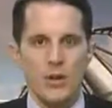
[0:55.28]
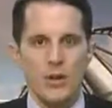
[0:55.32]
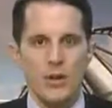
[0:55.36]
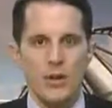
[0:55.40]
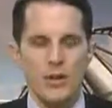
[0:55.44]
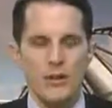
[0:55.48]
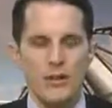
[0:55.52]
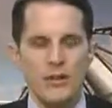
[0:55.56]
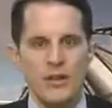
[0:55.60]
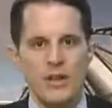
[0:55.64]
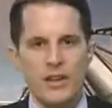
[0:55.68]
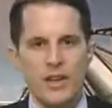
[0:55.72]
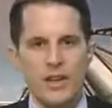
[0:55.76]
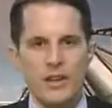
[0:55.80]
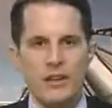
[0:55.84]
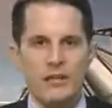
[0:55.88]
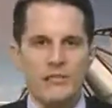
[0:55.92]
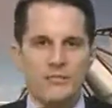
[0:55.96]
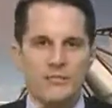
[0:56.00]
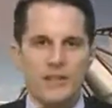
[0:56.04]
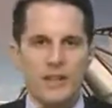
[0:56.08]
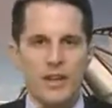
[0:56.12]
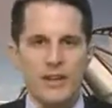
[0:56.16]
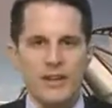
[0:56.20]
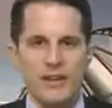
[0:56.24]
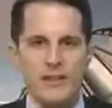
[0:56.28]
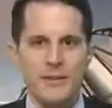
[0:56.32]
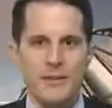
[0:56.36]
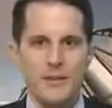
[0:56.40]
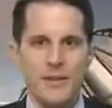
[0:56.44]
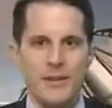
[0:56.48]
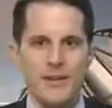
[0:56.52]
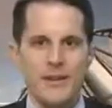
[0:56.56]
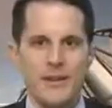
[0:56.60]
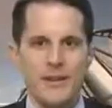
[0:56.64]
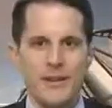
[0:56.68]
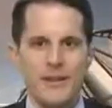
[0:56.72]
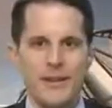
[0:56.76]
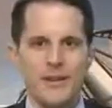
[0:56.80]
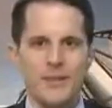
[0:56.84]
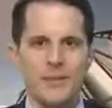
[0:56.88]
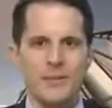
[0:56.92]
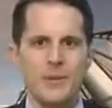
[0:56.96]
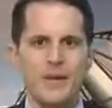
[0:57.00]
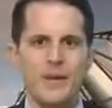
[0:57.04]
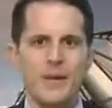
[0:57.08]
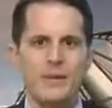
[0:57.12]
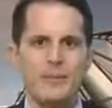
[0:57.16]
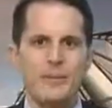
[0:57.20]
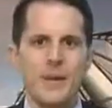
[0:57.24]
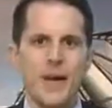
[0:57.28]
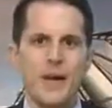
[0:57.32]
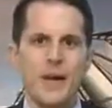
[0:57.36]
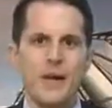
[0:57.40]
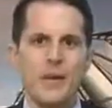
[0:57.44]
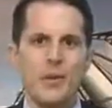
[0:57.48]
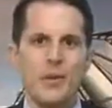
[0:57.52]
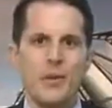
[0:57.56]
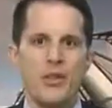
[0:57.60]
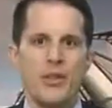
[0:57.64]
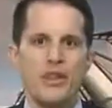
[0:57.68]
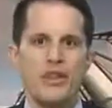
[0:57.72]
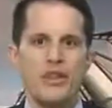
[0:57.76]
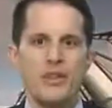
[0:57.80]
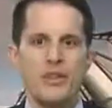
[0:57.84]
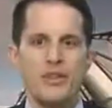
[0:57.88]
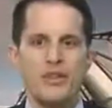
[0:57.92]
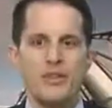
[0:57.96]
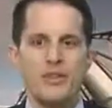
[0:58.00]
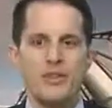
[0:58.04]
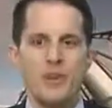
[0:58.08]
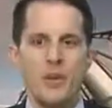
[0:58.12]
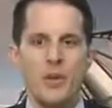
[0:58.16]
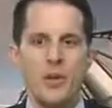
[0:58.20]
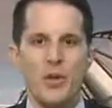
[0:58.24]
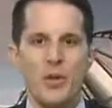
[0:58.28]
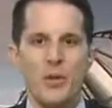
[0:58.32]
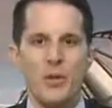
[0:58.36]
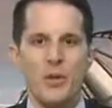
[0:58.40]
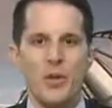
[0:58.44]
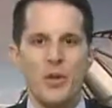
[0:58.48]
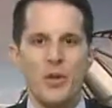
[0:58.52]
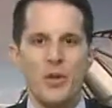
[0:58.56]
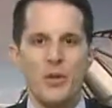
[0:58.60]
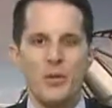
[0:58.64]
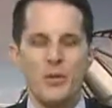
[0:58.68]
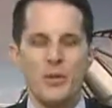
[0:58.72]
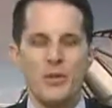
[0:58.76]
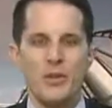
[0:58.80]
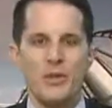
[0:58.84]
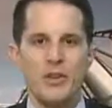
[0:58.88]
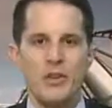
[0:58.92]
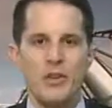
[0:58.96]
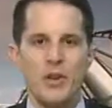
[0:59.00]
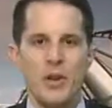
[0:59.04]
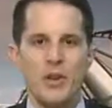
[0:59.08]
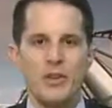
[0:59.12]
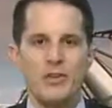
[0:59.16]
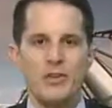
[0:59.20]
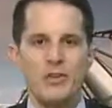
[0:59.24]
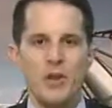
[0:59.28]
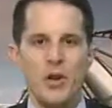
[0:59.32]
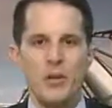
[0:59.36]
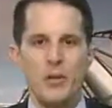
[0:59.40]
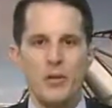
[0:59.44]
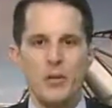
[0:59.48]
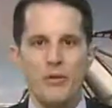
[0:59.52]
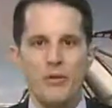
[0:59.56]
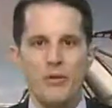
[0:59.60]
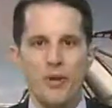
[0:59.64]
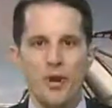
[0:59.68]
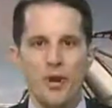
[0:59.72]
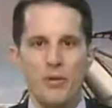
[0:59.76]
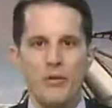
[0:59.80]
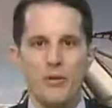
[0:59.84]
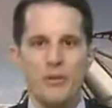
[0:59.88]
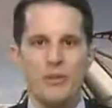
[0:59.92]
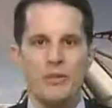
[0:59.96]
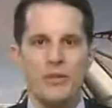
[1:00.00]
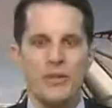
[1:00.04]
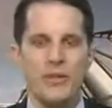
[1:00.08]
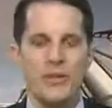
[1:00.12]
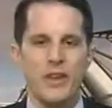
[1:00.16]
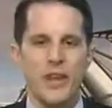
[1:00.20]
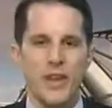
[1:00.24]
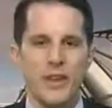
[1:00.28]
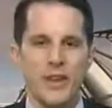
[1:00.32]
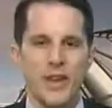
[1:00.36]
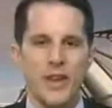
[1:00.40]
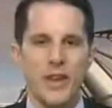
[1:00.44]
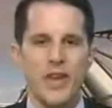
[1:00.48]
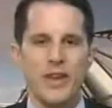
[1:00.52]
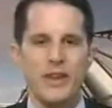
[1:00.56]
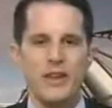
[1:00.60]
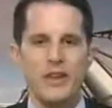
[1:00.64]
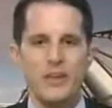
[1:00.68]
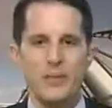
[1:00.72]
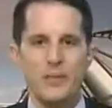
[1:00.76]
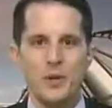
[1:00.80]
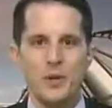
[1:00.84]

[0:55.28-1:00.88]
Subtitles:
Yeah, it's a mixed bag with Italy. So on the one hand, we've seen quite strong performance. On the other hand,